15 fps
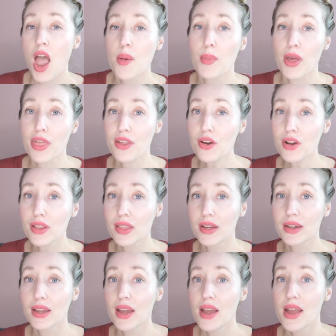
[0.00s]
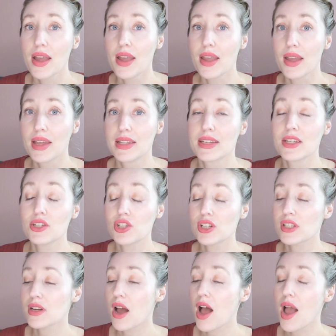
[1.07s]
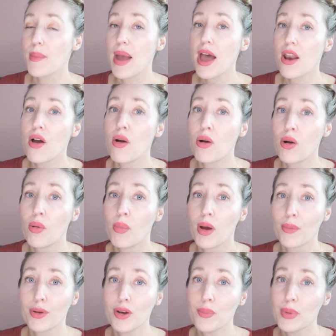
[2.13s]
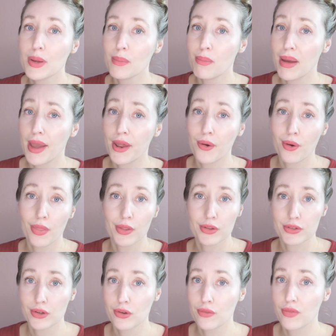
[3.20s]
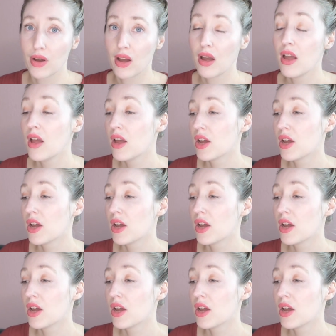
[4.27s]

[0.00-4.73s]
My third look is just, I'm at home, I'm gonna be in bed or on the sofa,